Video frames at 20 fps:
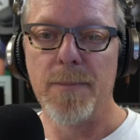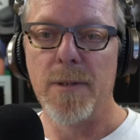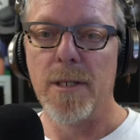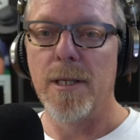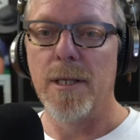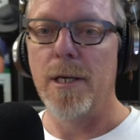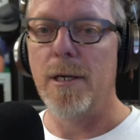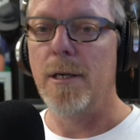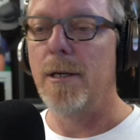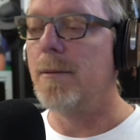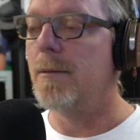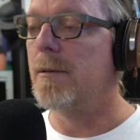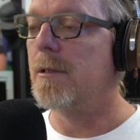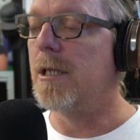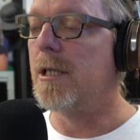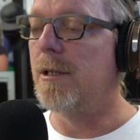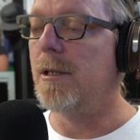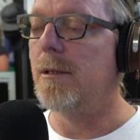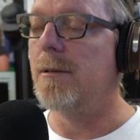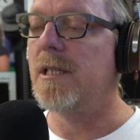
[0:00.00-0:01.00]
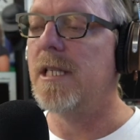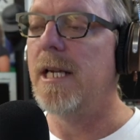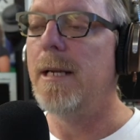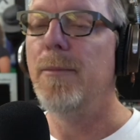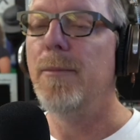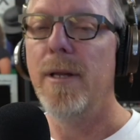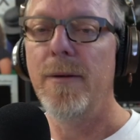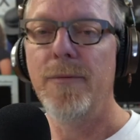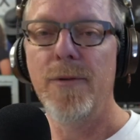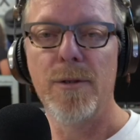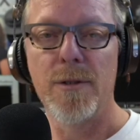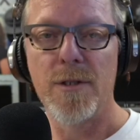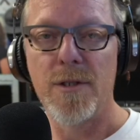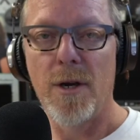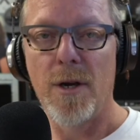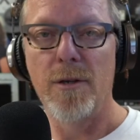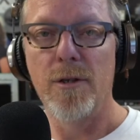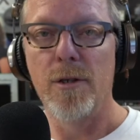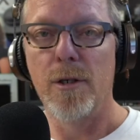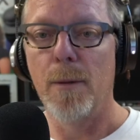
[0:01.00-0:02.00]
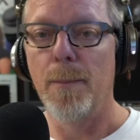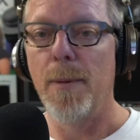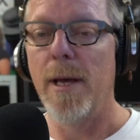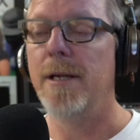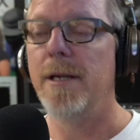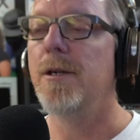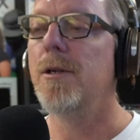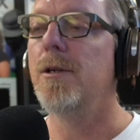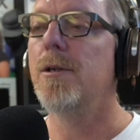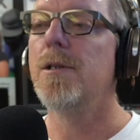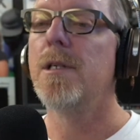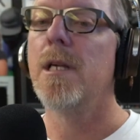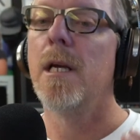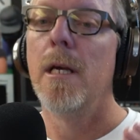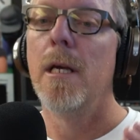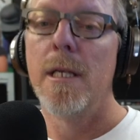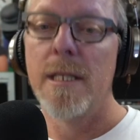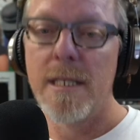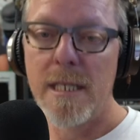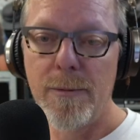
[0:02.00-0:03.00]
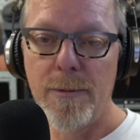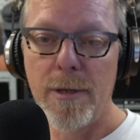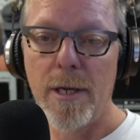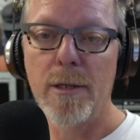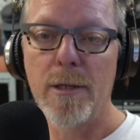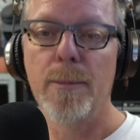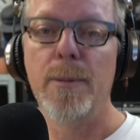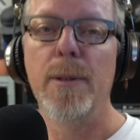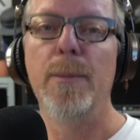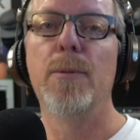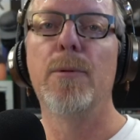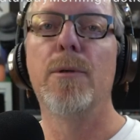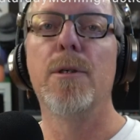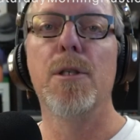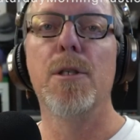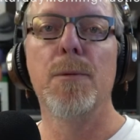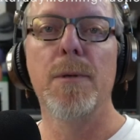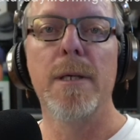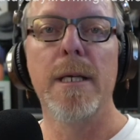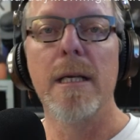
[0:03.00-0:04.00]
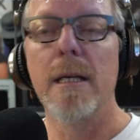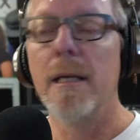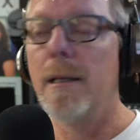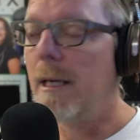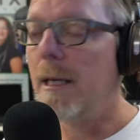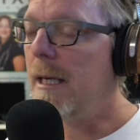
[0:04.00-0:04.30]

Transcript: to the same level as all your competitors, see what other people are doing.